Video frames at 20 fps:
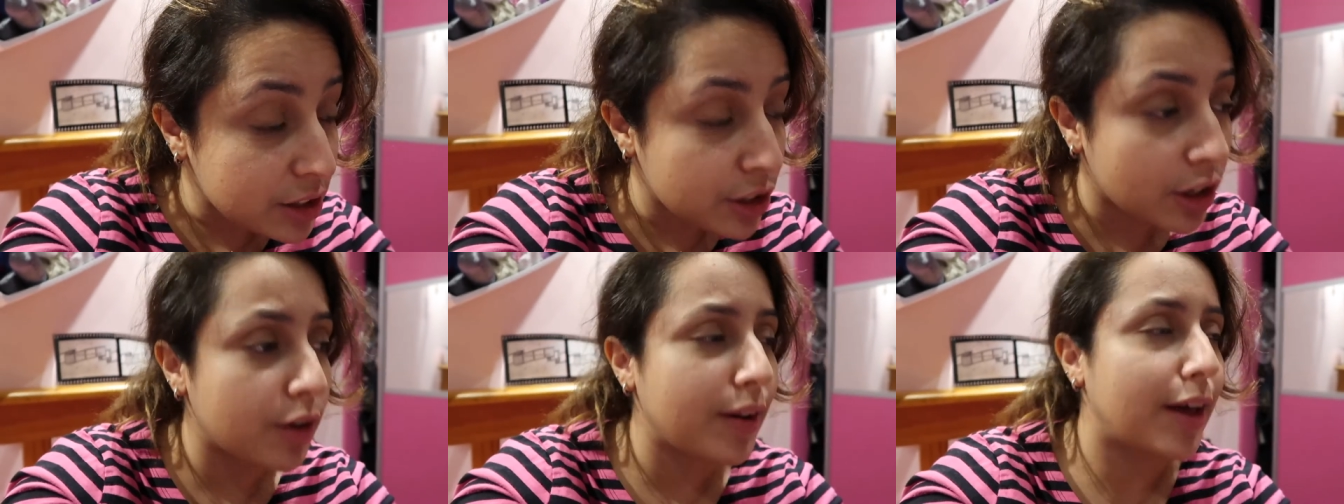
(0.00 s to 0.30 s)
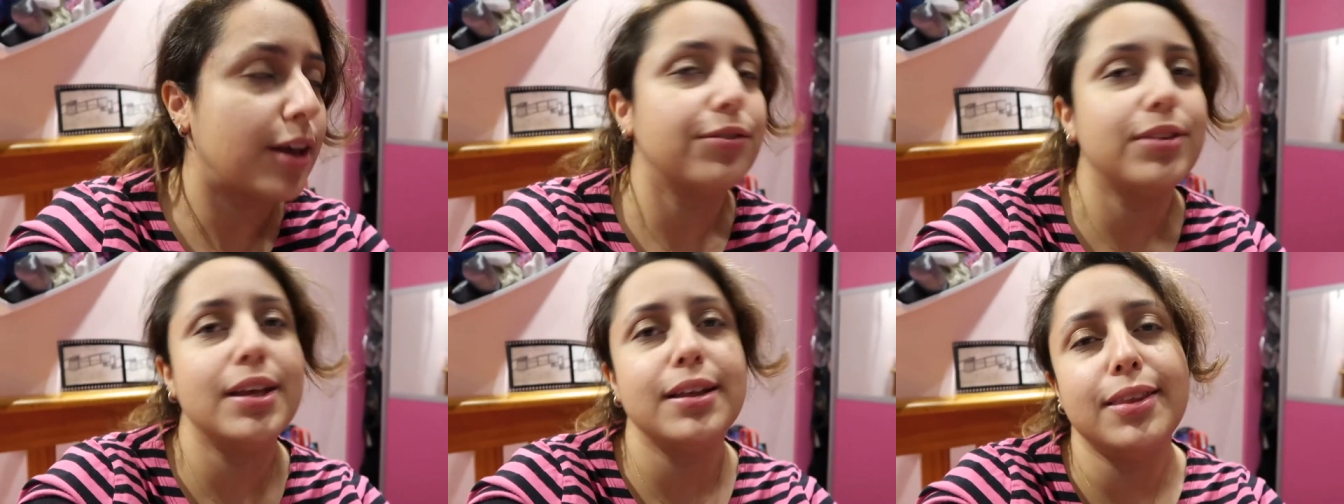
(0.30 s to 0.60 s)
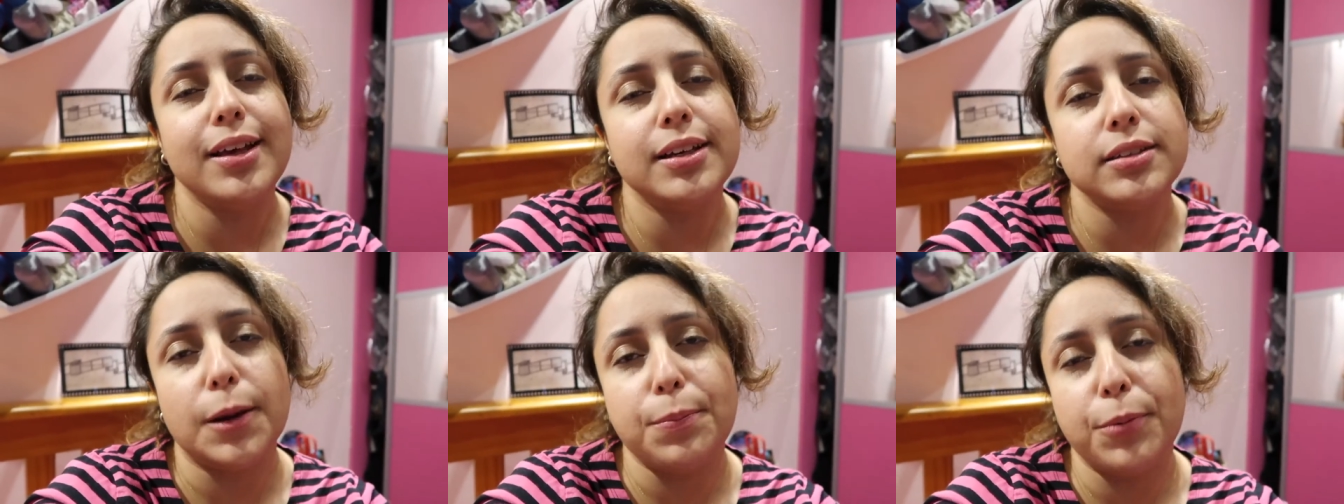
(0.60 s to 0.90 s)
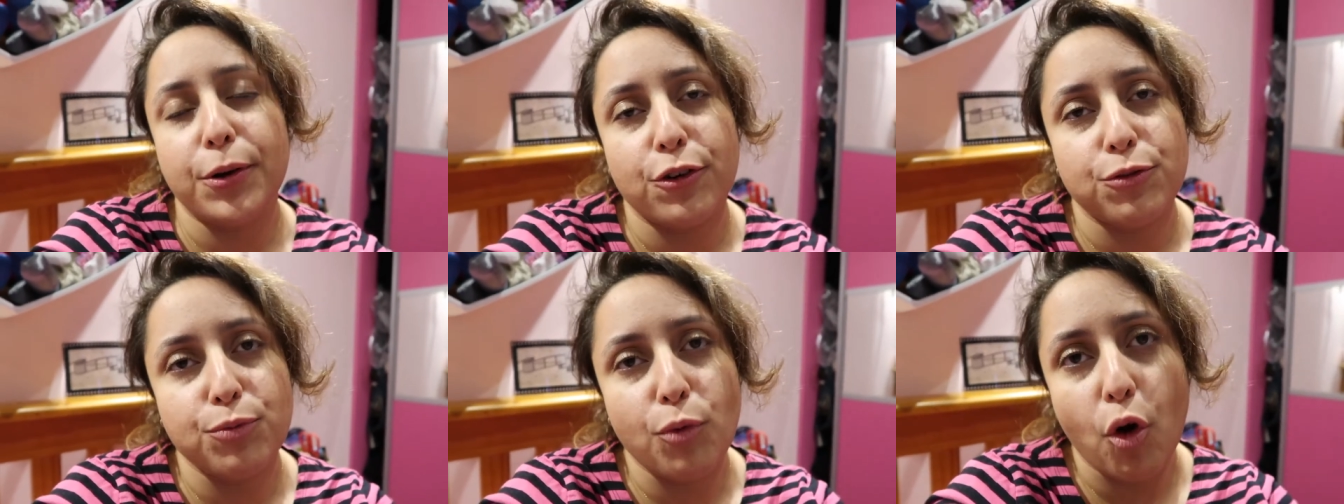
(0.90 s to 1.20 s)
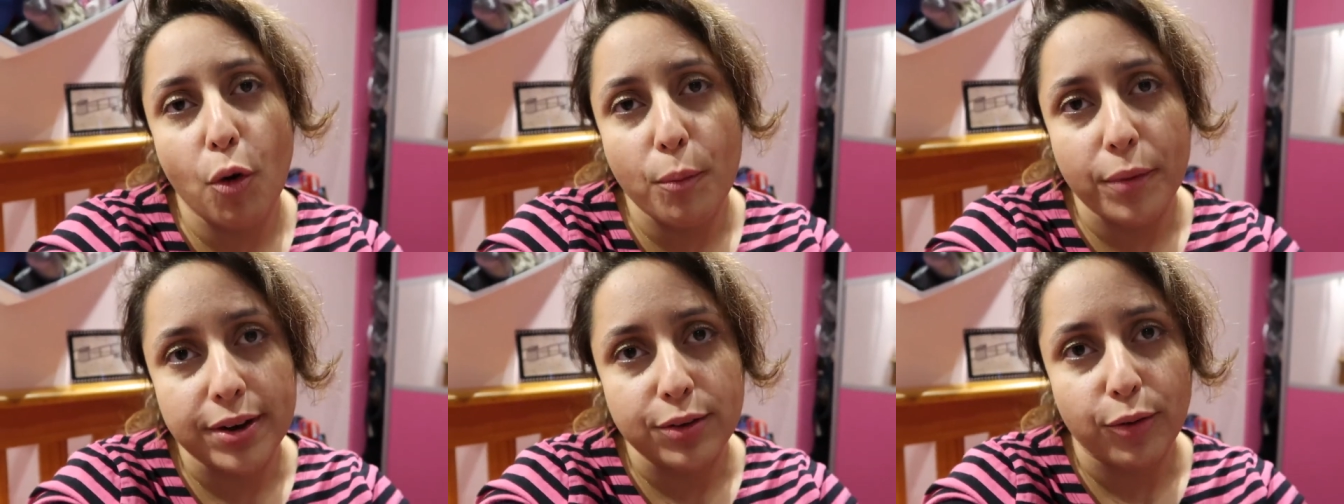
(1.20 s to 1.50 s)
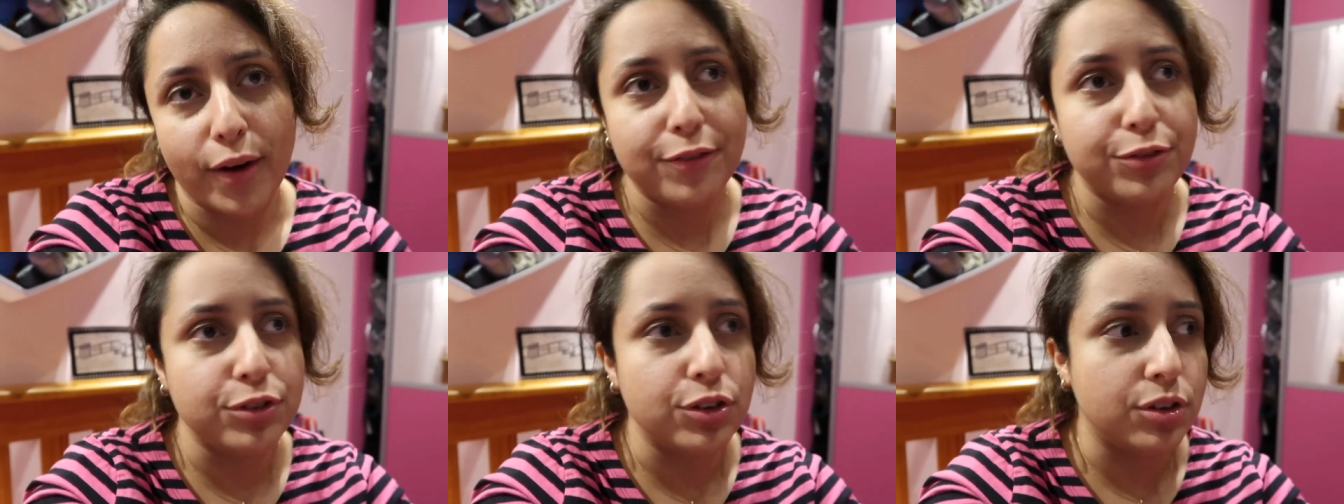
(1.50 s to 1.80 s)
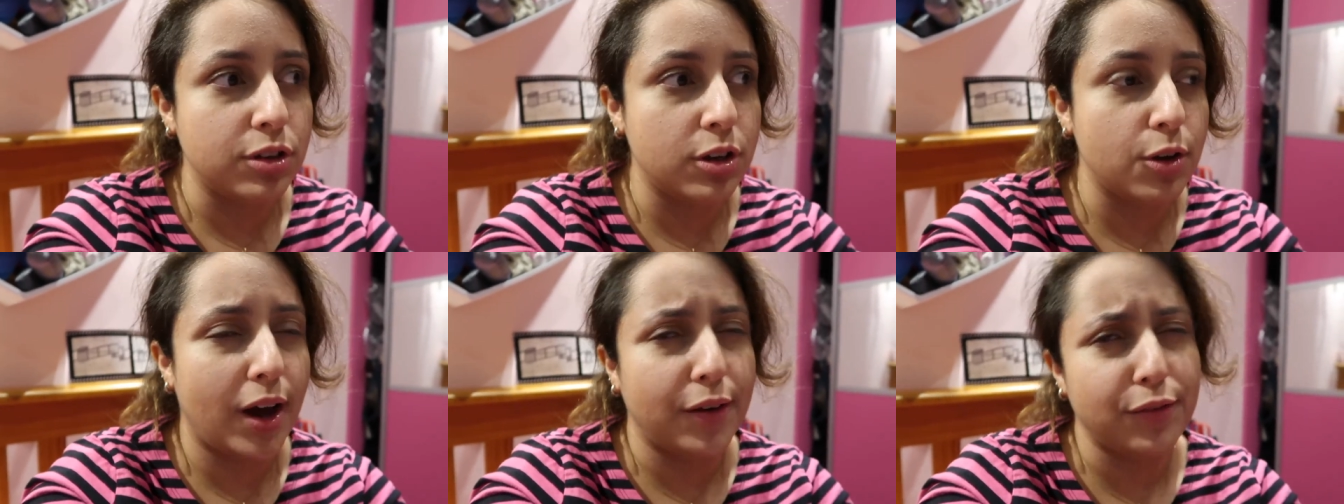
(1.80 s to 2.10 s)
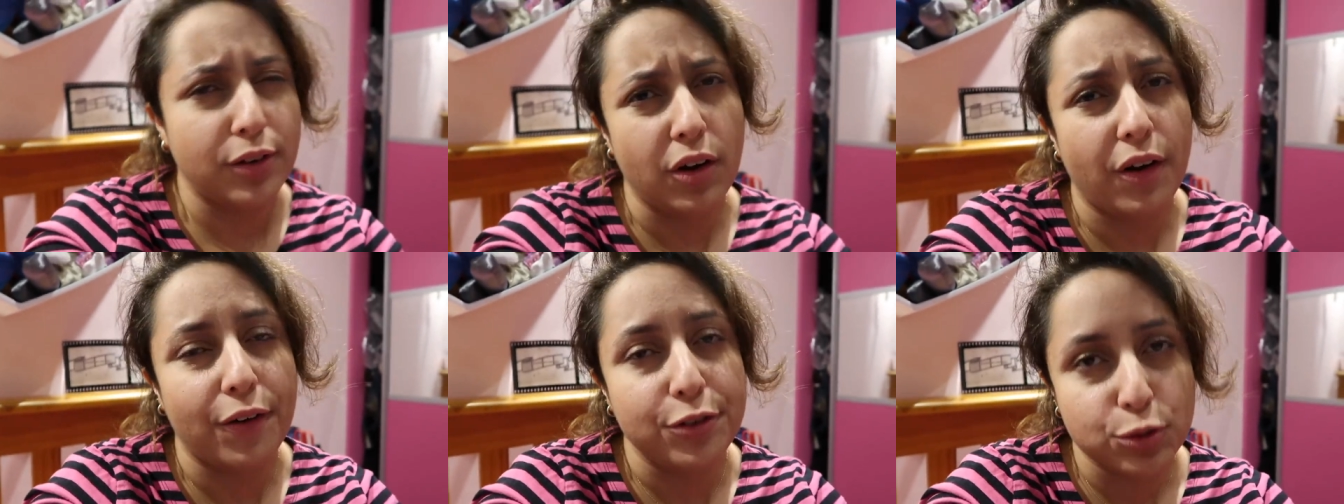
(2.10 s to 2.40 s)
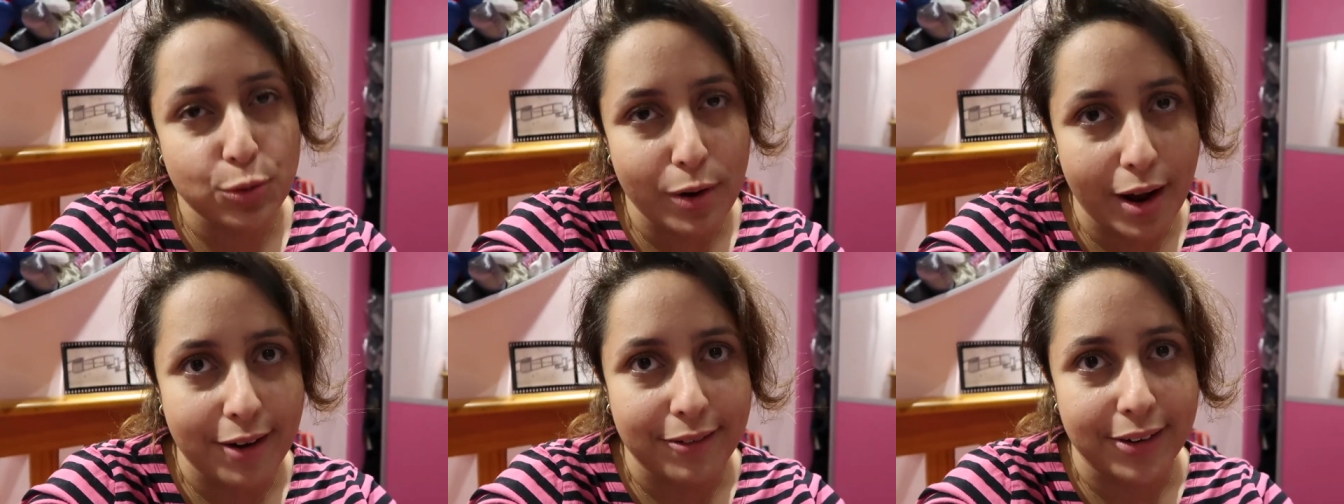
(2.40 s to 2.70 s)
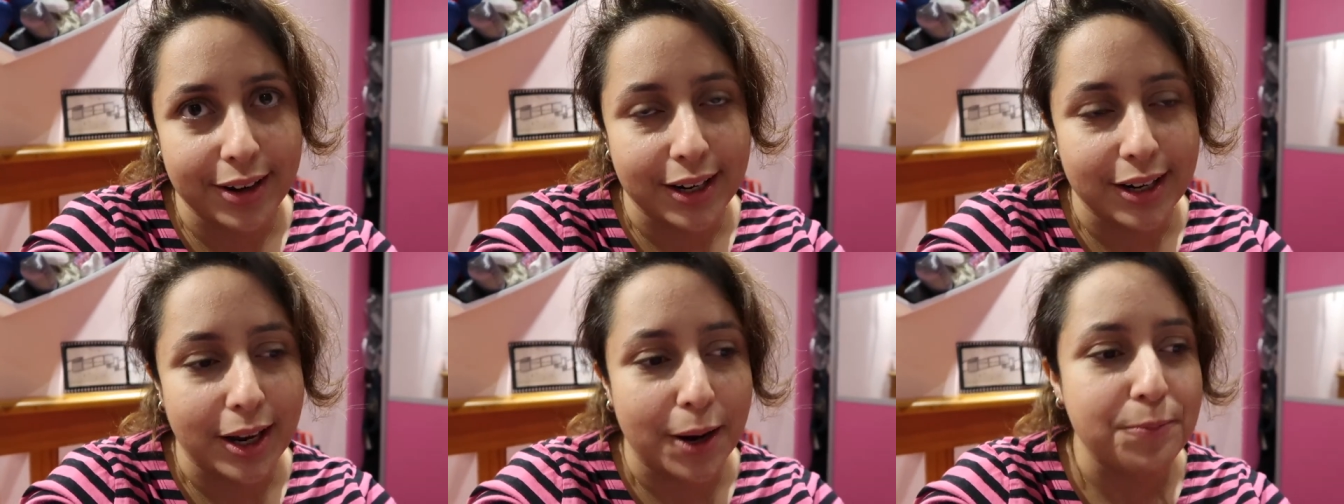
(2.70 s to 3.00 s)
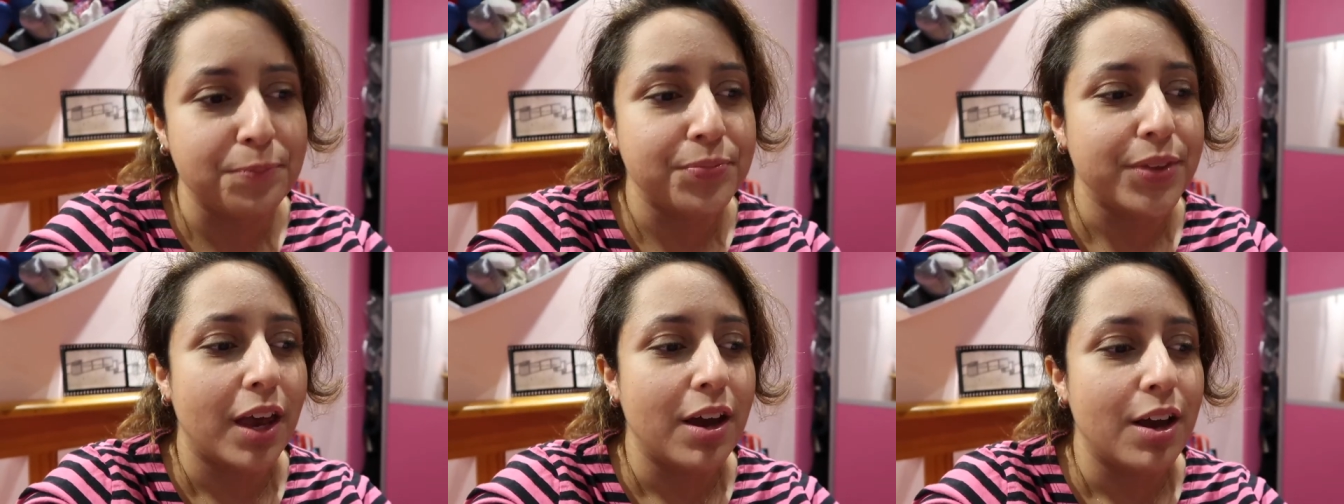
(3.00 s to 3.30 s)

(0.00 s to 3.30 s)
You know, like, you think things like Book of Mormon or Avenue Q have a lot of swearing in it,